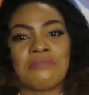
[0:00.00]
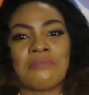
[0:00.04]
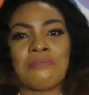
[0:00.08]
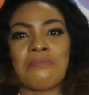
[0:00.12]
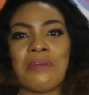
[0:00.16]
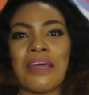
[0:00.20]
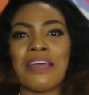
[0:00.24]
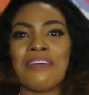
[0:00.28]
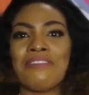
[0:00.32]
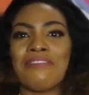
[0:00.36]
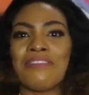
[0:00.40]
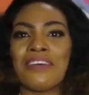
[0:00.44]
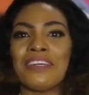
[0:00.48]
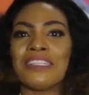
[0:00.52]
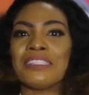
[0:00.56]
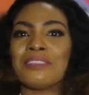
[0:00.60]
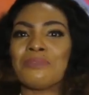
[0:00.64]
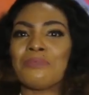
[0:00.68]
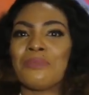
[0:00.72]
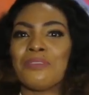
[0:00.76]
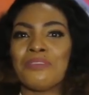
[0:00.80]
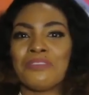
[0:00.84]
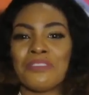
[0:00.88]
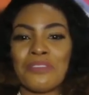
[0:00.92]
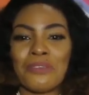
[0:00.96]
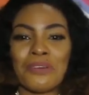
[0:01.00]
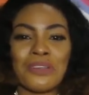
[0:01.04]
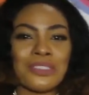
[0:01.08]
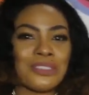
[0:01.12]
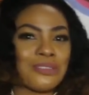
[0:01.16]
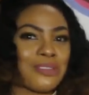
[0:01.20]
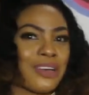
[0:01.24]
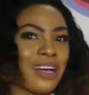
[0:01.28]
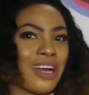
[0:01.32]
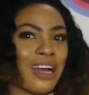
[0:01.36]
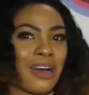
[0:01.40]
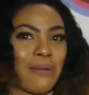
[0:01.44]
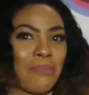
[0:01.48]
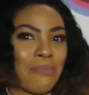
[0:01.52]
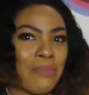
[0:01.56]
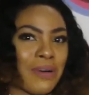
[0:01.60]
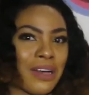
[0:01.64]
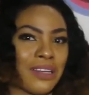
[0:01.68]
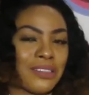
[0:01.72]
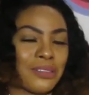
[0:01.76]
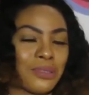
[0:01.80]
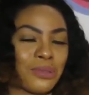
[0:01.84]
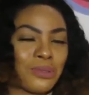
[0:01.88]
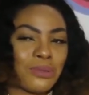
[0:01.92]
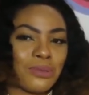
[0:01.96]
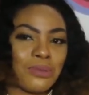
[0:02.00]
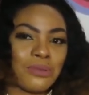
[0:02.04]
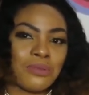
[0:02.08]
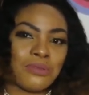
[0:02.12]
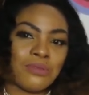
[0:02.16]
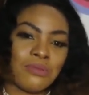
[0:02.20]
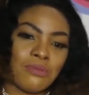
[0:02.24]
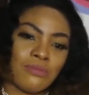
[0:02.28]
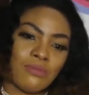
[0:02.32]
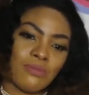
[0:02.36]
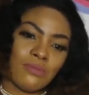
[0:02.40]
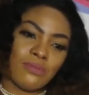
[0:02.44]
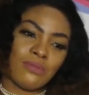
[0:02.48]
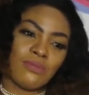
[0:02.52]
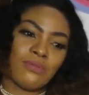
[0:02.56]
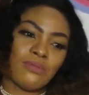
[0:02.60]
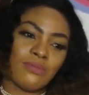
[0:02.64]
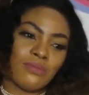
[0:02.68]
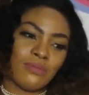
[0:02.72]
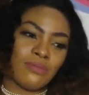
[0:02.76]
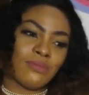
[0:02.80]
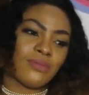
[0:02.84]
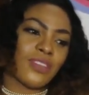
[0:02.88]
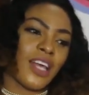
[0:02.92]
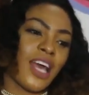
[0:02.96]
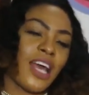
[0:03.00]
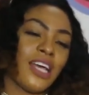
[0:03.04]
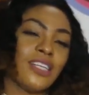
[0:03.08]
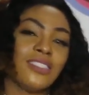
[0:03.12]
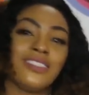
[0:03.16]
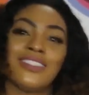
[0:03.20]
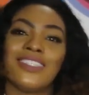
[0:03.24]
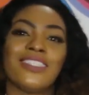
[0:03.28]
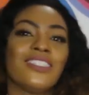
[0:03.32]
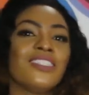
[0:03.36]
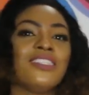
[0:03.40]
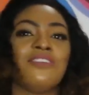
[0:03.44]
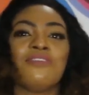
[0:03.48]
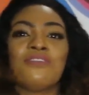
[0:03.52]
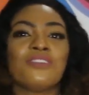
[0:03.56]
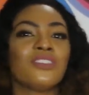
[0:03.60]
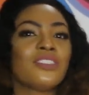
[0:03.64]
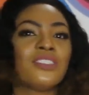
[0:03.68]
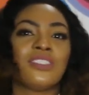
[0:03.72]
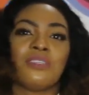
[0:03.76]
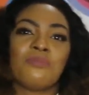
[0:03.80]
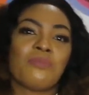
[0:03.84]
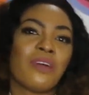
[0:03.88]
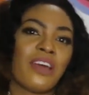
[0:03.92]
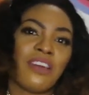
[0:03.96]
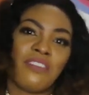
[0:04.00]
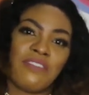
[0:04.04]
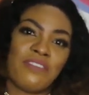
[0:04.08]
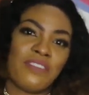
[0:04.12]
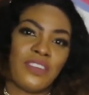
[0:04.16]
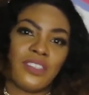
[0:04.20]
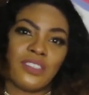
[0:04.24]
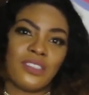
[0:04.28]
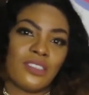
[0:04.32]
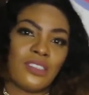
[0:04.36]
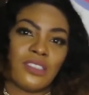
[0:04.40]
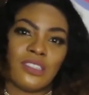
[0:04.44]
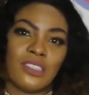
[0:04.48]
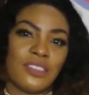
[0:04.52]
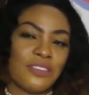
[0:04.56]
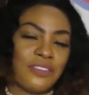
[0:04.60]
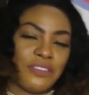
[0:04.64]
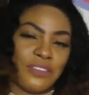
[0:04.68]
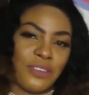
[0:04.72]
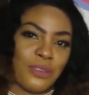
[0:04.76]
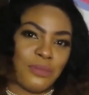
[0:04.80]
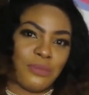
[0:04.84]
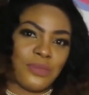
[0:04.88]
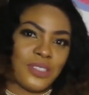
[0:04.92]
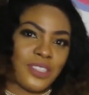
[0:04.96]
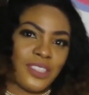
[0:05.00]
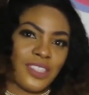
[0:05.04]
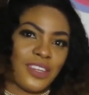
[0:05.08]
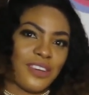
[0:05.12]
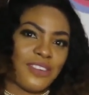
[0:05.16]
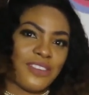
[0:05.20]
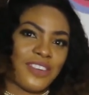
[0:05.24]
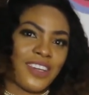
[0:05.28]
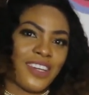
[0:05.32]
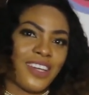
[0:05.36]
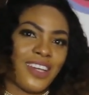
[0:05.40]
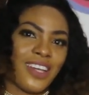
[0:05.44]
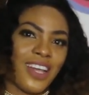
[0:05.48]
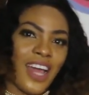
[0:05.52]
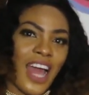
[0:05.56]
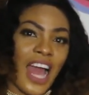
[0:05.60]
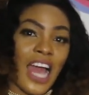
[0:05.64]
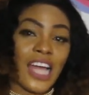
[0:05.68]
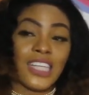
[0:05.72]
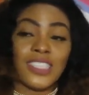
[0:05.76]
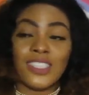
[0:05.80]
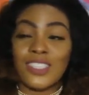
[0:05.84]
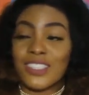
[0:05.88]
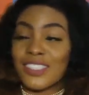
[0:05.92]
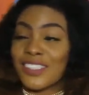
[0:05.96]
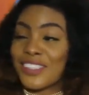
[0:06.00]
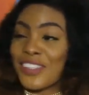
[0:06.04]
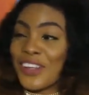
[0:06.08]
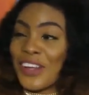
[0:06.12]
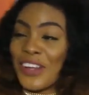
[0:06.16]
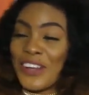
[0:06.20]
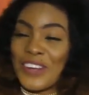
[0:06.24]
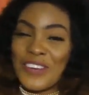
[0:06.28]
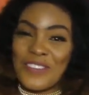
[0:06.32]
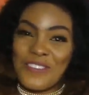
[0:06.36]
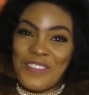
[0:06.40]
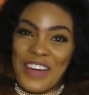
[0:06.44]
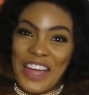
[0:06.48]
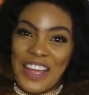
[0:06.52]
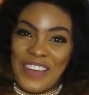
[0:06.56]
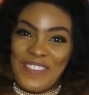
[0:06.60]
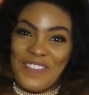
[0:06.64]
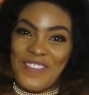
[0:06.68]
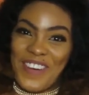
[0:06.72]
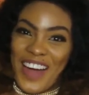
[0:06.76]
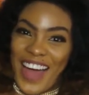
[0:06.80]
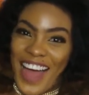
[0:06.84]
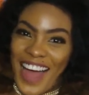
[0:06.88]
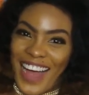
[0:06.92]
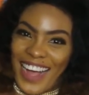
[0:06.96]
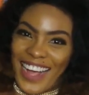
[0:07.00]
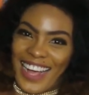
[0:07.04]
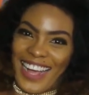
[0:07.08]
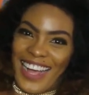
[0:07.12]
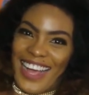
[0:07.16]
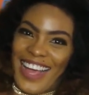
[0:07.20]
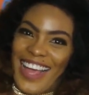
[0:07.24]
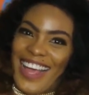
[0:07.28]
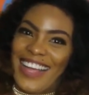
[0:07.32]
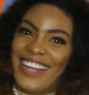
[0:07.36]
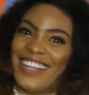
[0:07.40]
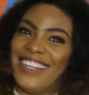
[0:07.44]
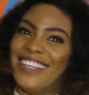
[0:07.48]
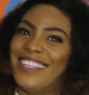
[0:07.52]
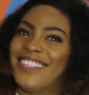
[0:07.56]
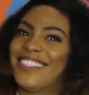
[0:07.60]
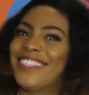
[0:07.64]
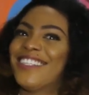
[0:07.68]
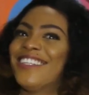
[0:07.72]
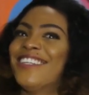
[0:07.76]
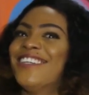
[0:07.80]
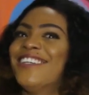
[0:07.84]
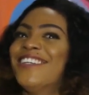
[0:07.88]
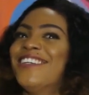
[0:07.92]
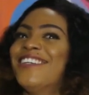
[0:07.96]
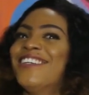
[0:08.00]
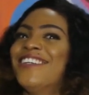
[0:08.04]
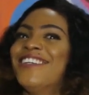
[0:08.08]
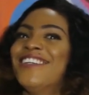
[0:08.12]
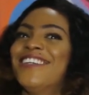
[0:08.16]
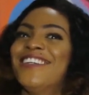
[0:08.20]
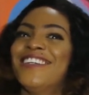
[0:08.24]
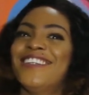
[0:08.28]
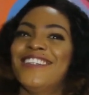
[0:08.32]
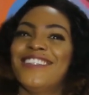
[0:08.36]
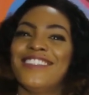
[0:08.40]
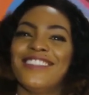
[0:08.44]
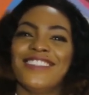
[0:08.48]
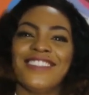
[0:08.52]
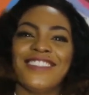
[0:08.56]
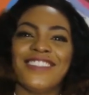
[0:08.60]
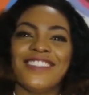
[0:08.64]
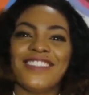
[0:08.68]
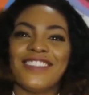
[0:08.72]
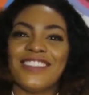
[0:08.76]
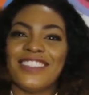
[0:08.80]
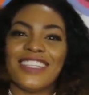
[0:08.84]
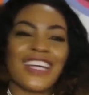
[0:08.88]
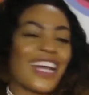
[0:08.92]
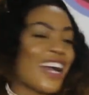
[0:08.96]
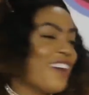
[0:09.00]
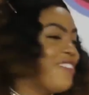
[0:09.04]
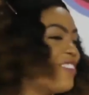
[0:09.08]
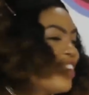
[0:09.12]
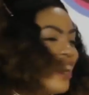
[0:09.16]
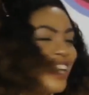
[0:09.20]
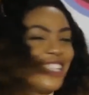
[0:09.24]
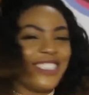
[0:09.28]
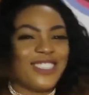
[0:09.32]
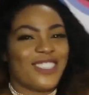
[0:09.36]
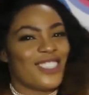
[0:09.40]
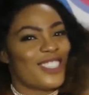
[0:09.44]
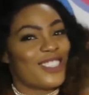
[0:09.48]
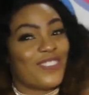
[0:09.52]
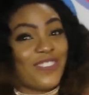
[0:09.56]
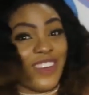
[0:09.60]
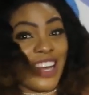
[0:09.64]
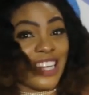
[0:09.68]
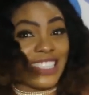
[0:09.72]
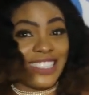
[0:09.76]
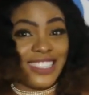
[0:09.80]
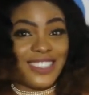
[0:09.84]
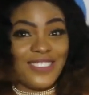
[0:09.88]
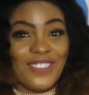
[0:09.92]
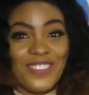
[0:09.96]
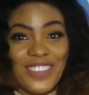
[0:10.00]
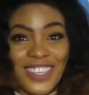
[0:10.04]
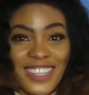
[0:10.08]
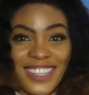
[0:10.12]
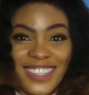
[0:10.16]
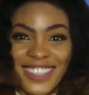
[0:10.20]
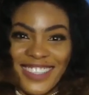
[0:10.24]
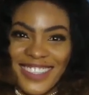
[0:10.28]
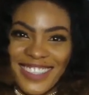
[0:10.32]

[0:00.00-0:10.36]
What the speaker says: My first movie was Wakapa, so I didn't even see my face in the film, so I just turned my back and the camera just passed me.